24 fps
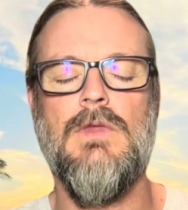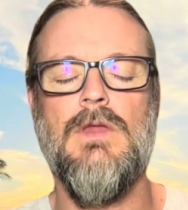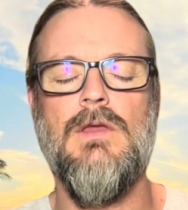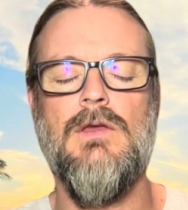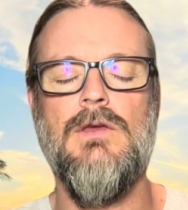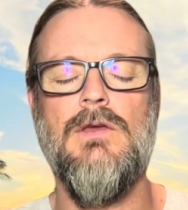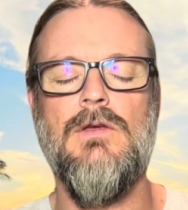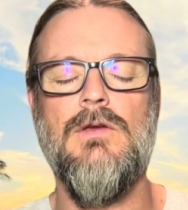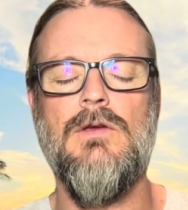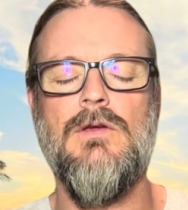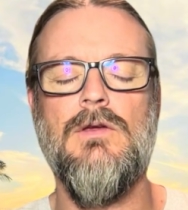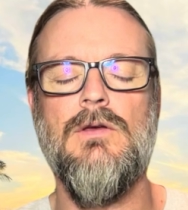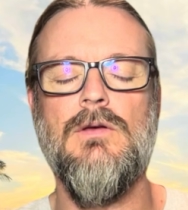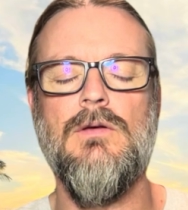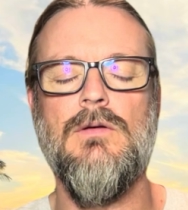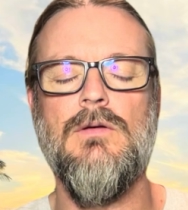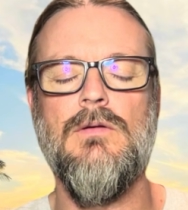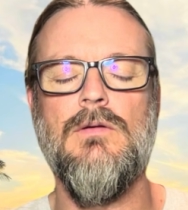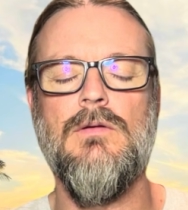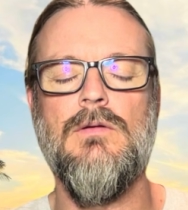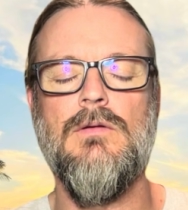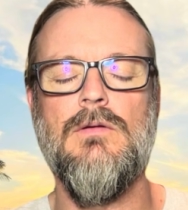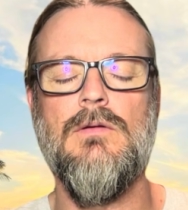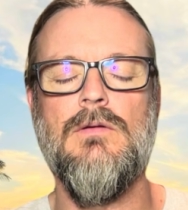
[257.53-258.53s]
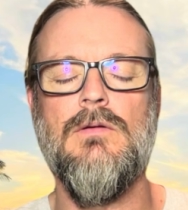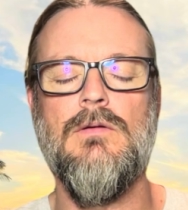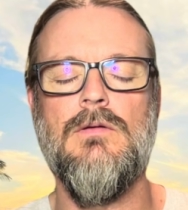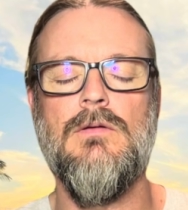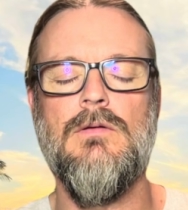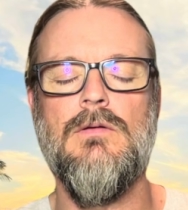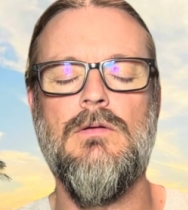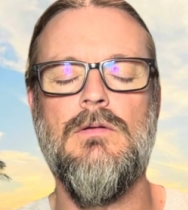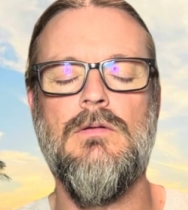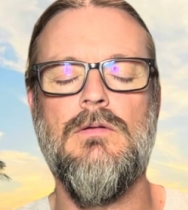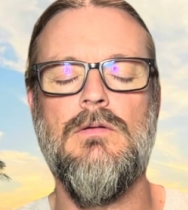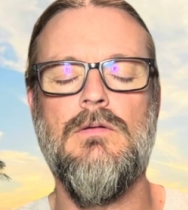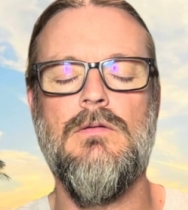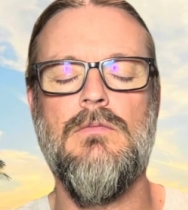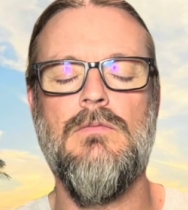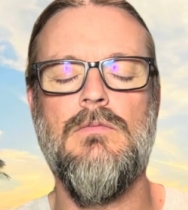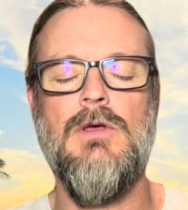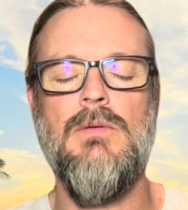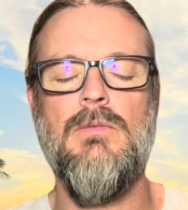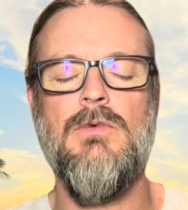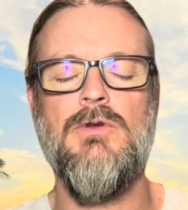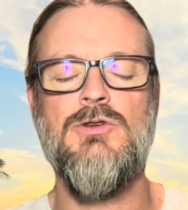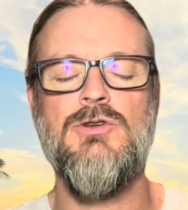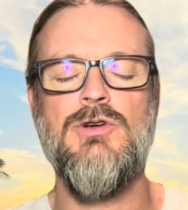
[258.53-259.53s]
And you can
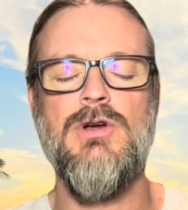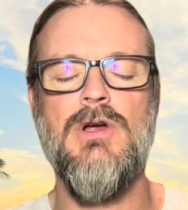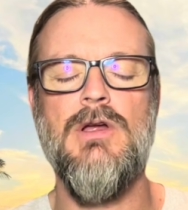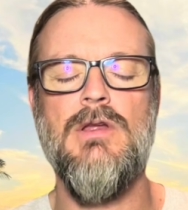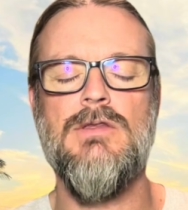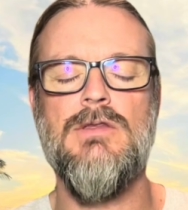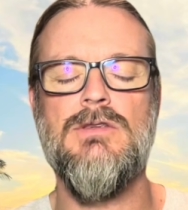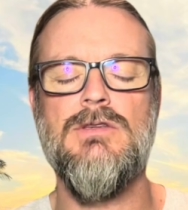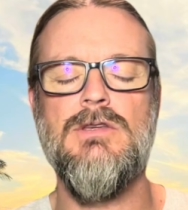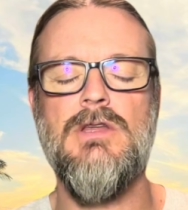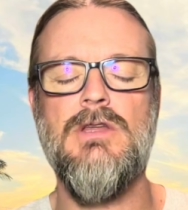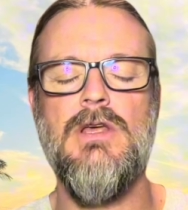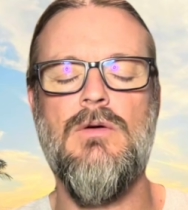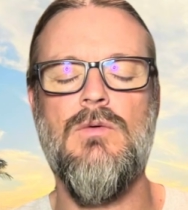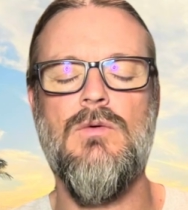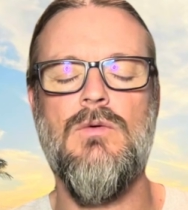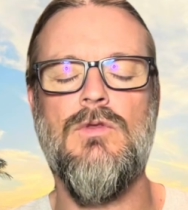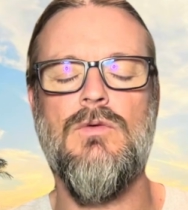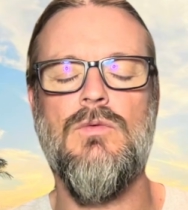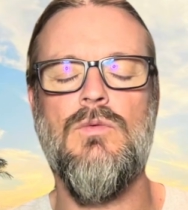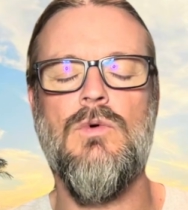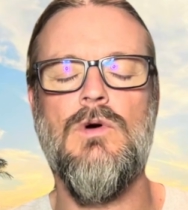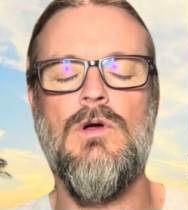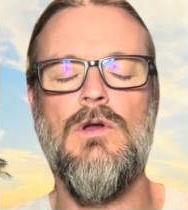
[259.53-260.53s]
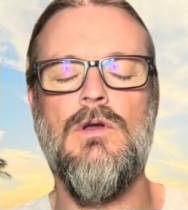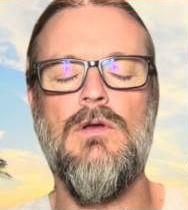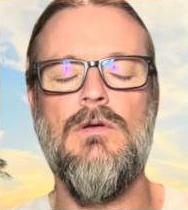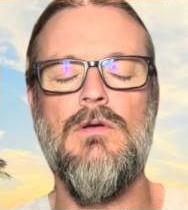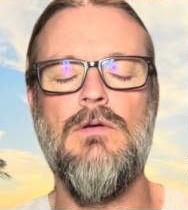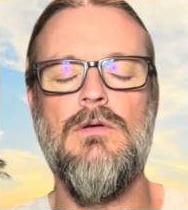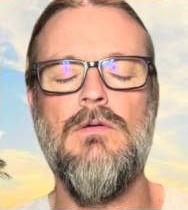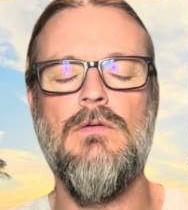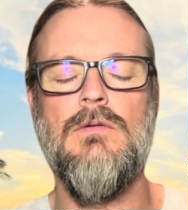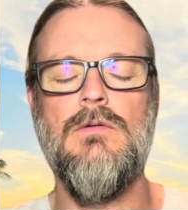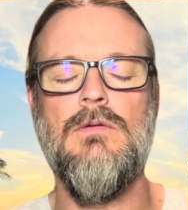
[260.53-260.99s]
maybe try and stay with one